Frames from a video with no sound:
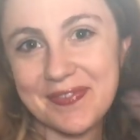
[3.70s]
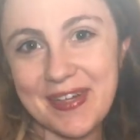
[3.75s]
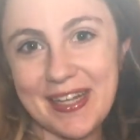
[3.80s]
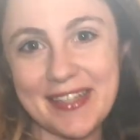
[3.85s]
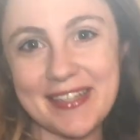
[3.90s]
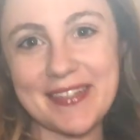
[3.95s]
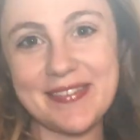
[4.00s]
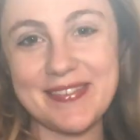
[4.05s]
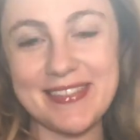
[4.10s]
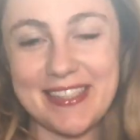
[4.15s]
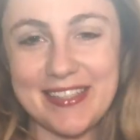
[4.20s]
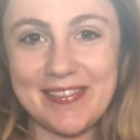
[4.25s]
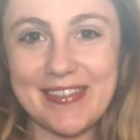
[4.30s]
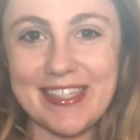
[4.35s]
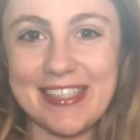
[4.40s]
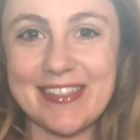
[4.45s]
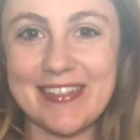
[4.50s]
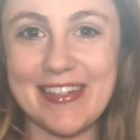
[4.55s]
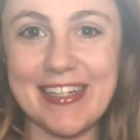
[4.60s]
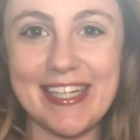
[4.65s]
Welcome to
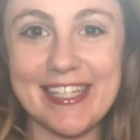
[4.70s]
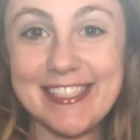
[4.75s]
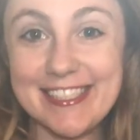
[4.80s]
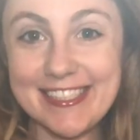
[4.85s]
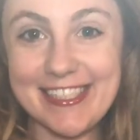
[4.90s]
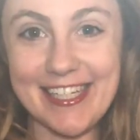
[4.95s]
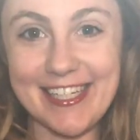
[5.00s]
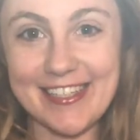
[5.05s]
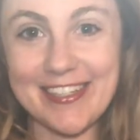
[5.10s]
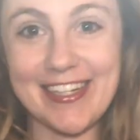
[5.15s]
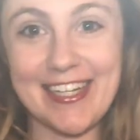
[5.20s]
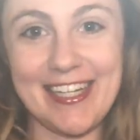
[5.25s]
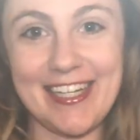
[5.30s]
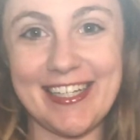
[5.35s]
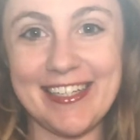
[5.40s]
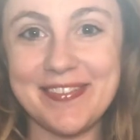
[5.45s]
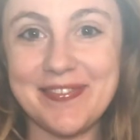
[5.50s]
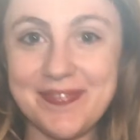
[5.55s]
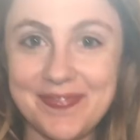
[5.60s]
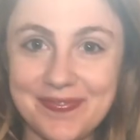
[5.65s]
Victoria's
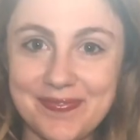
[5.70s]
Secret.